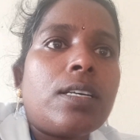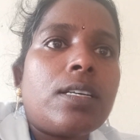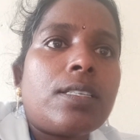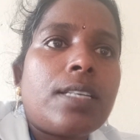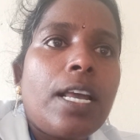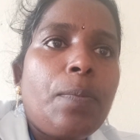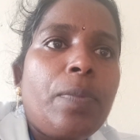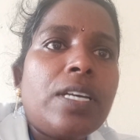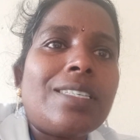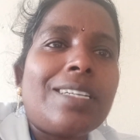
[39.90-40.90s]
Sleep
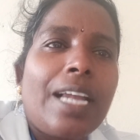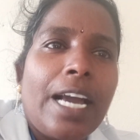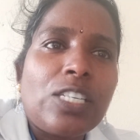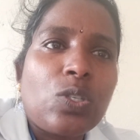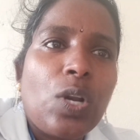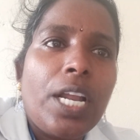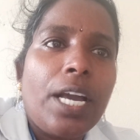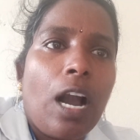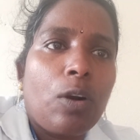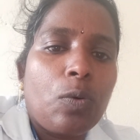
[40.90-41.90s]
is
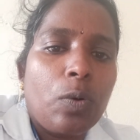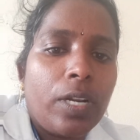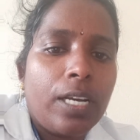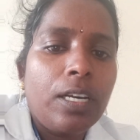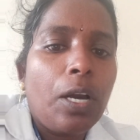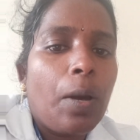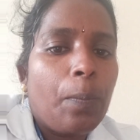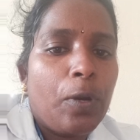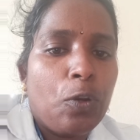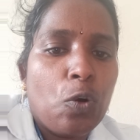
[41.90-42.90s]
naturally occurring
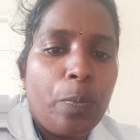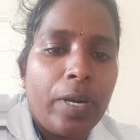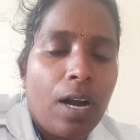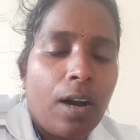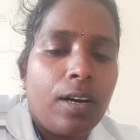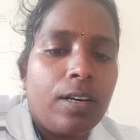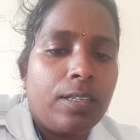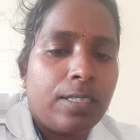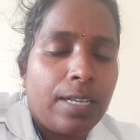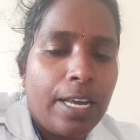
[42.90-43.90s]
phenomena.
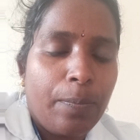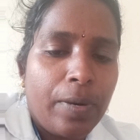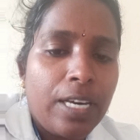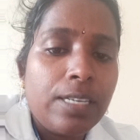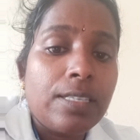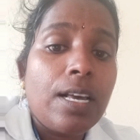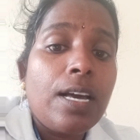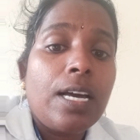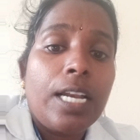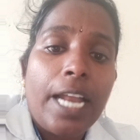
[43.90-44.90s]
Sleep is
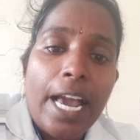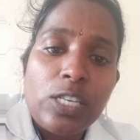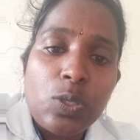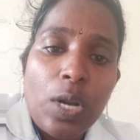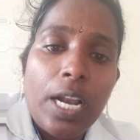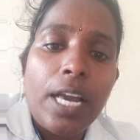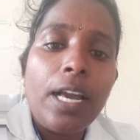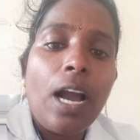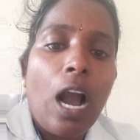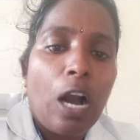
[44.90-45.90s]

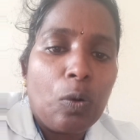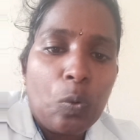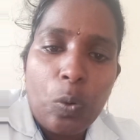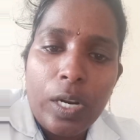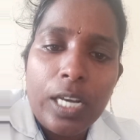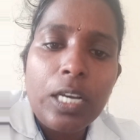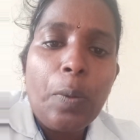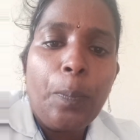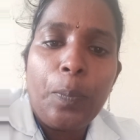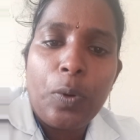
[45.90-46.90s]
naturally occurring
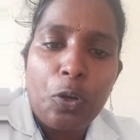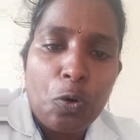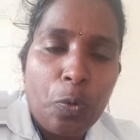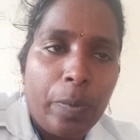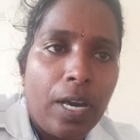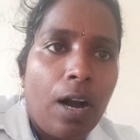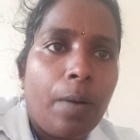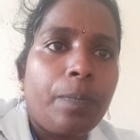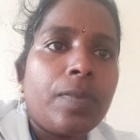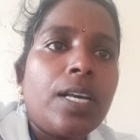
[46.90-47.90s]
phenomena.
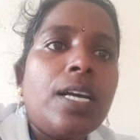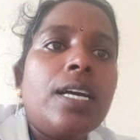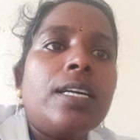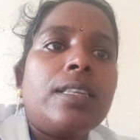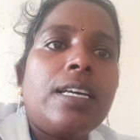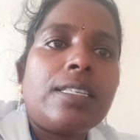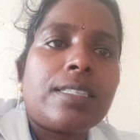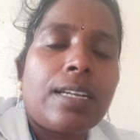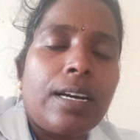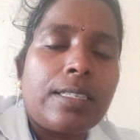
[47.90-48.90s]
These
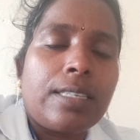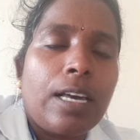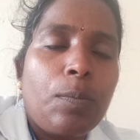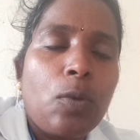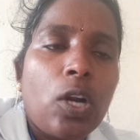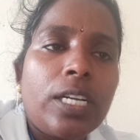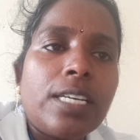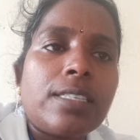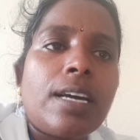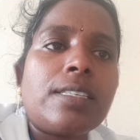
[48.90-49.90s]
drugs,
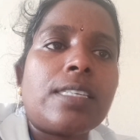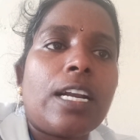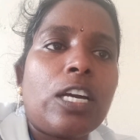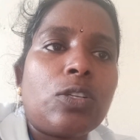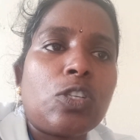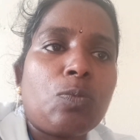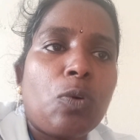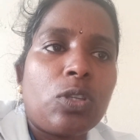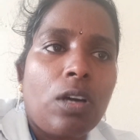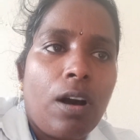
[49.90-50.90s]
hypnotics and sedatives,
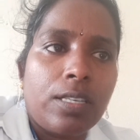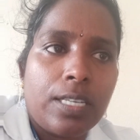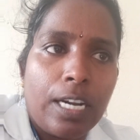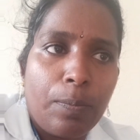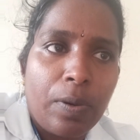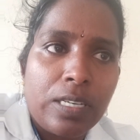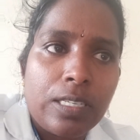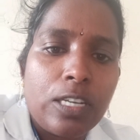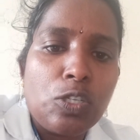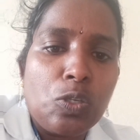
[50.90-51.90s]
both cause
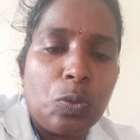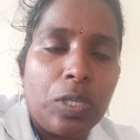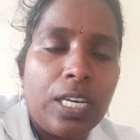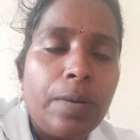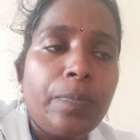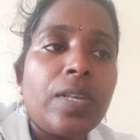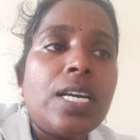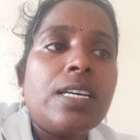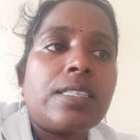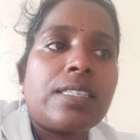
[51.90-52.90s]
depression to the
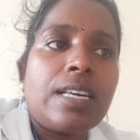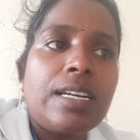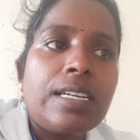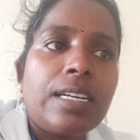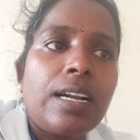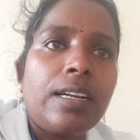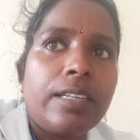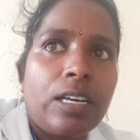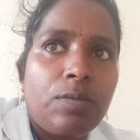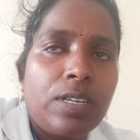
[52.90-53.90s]
central
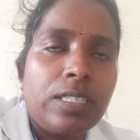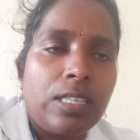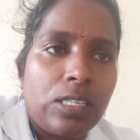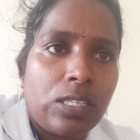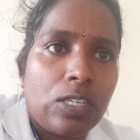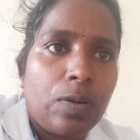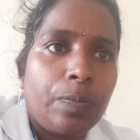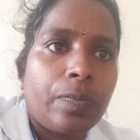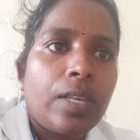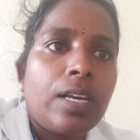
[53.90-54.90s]
nervous
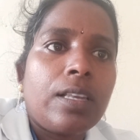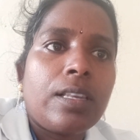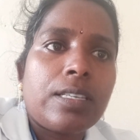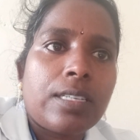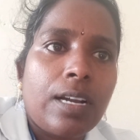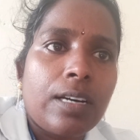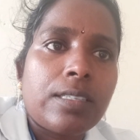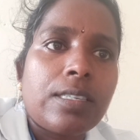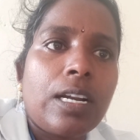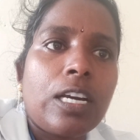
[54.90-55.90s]
system. These
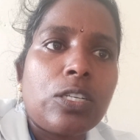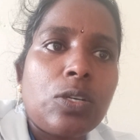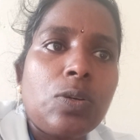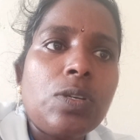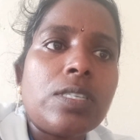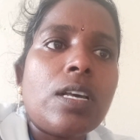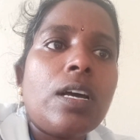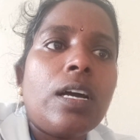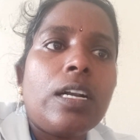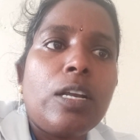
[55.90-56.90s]
drugs, sedatives,
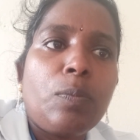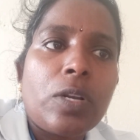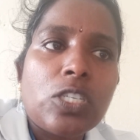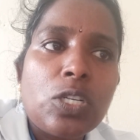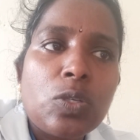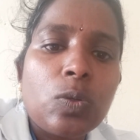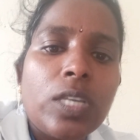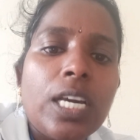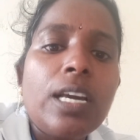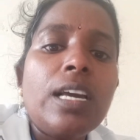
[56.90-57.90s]
depression to
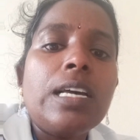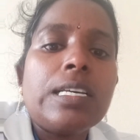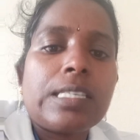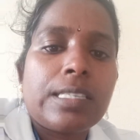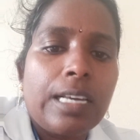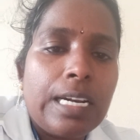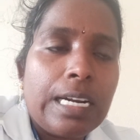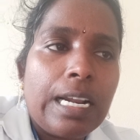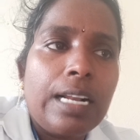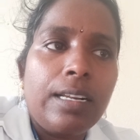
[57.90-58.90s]
the
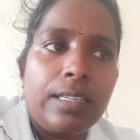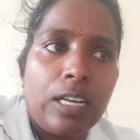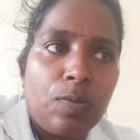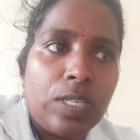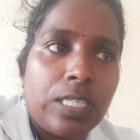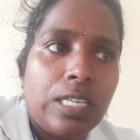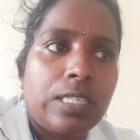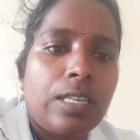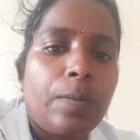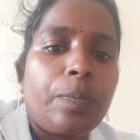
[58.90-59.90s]
central nervous
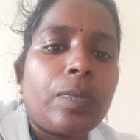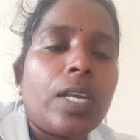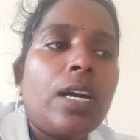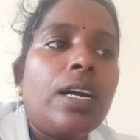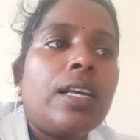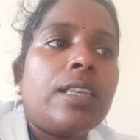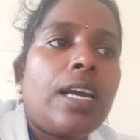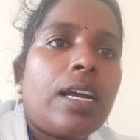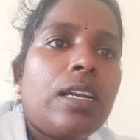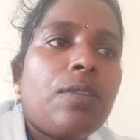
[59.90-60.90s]
system.
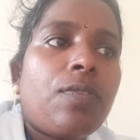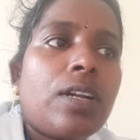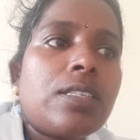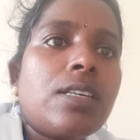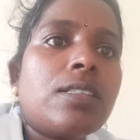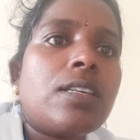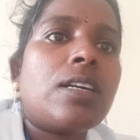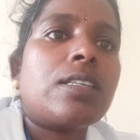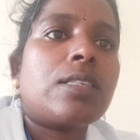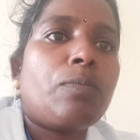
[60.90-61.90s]
Their differences
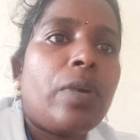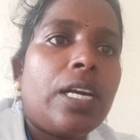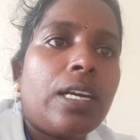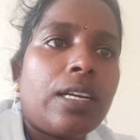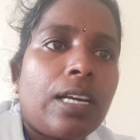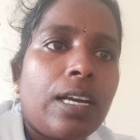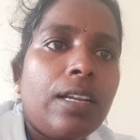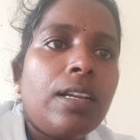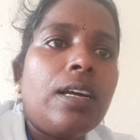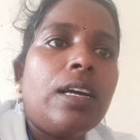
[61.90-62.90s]
is being
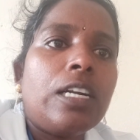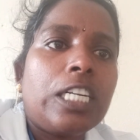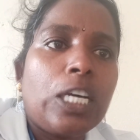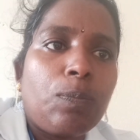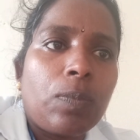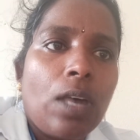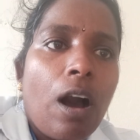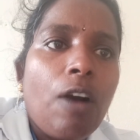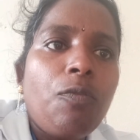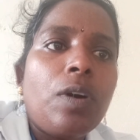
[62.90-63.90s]
in depth
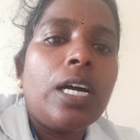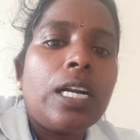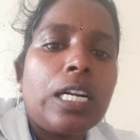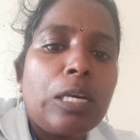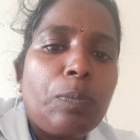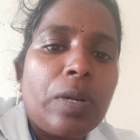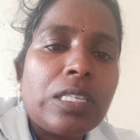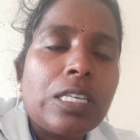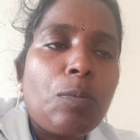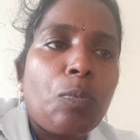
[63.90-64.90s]
of
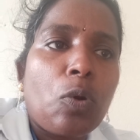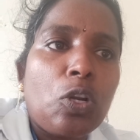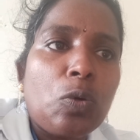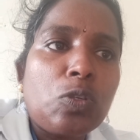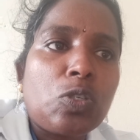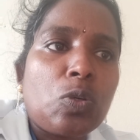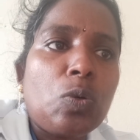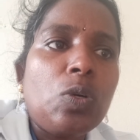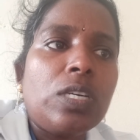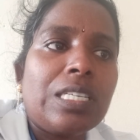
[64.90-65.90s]
depression produced
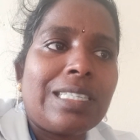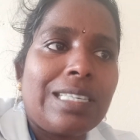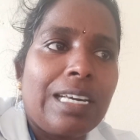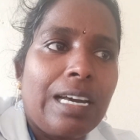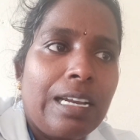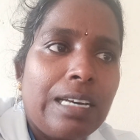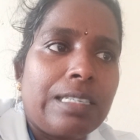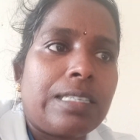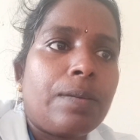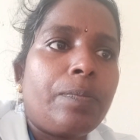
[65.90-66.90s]
to
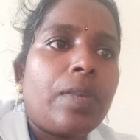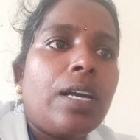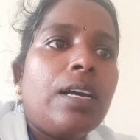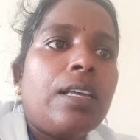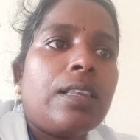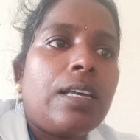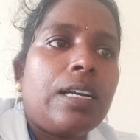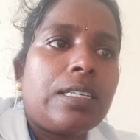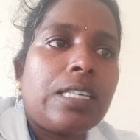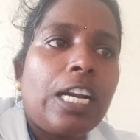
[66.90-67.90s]
CNS.
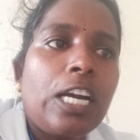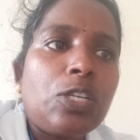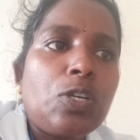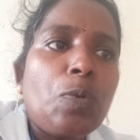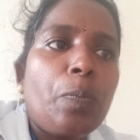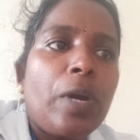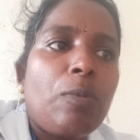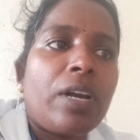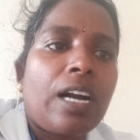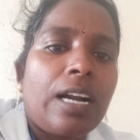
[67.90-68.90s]
The sedative
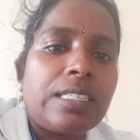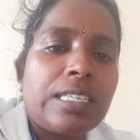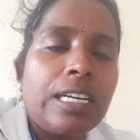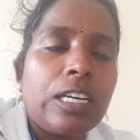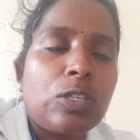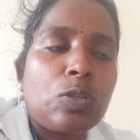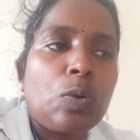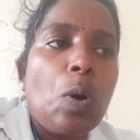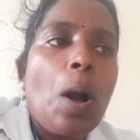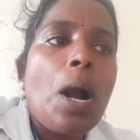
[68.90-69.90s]
may be considered
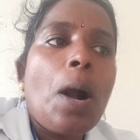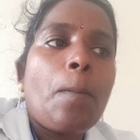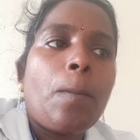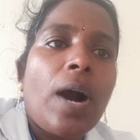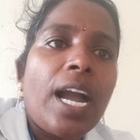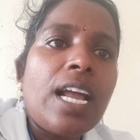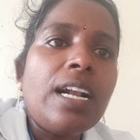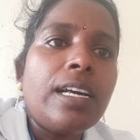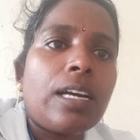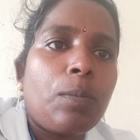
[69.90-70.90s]
to
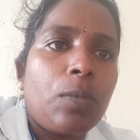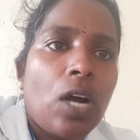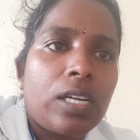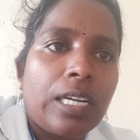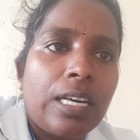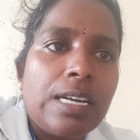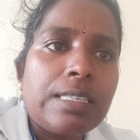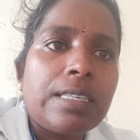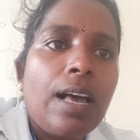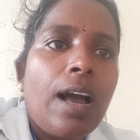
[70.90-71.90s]
mild
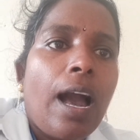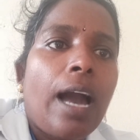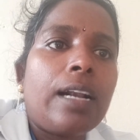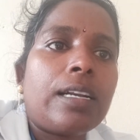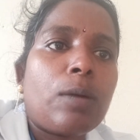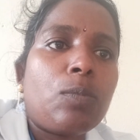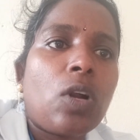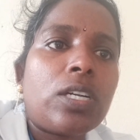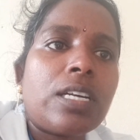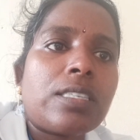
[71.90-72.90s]
hypnotics and
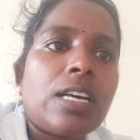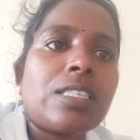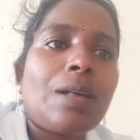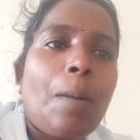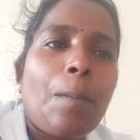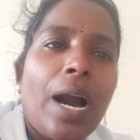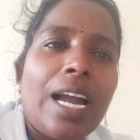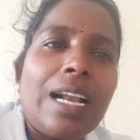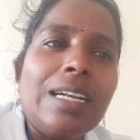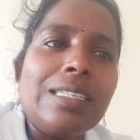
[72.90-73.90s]
hypnotics as
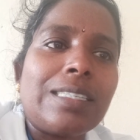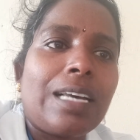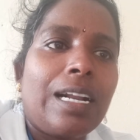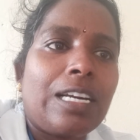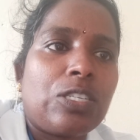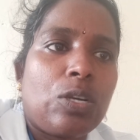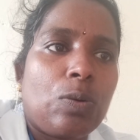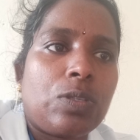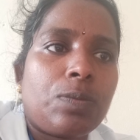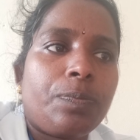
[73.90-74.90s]
mild sedatives.